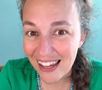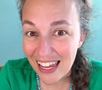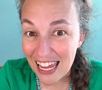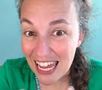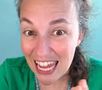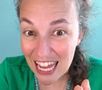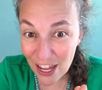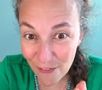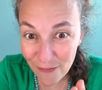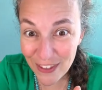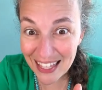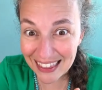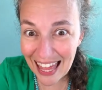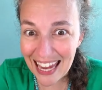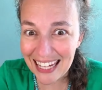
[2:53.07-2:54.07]
If you
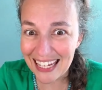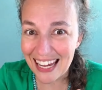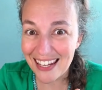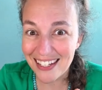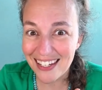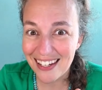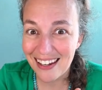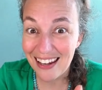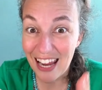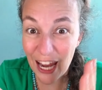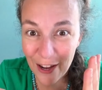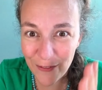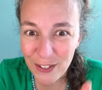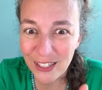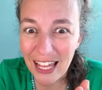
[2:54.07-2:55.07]
like it, if
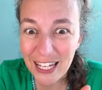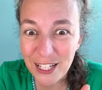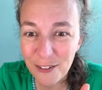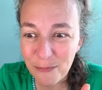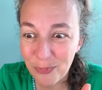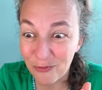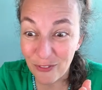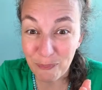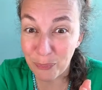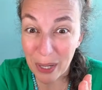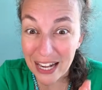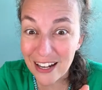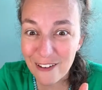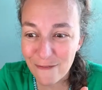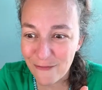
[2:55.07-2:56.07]
you like your
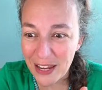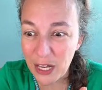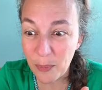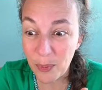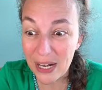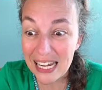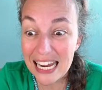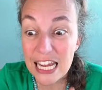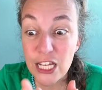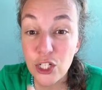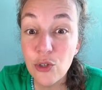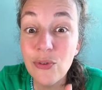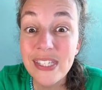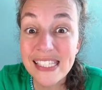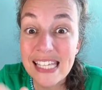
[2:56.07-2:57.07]
brand fingerprint, you
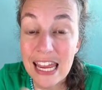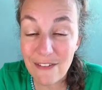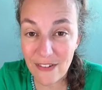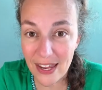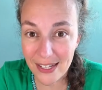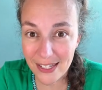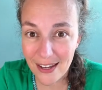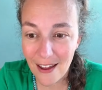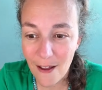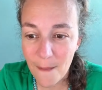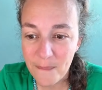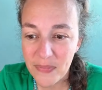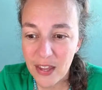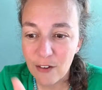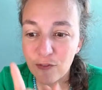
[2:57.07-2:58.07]
save it.
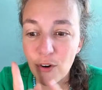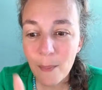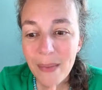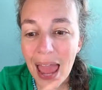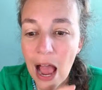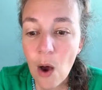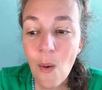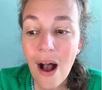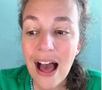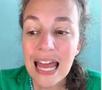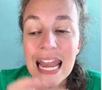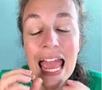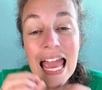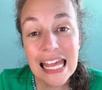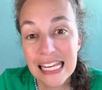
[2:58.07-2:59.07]
From now on,
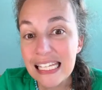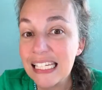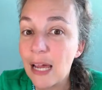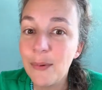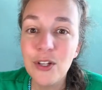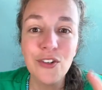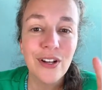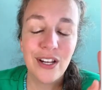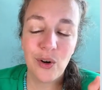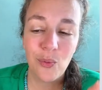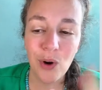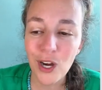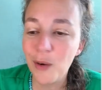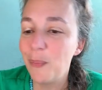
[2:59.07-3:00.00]
anytime you create a workbook,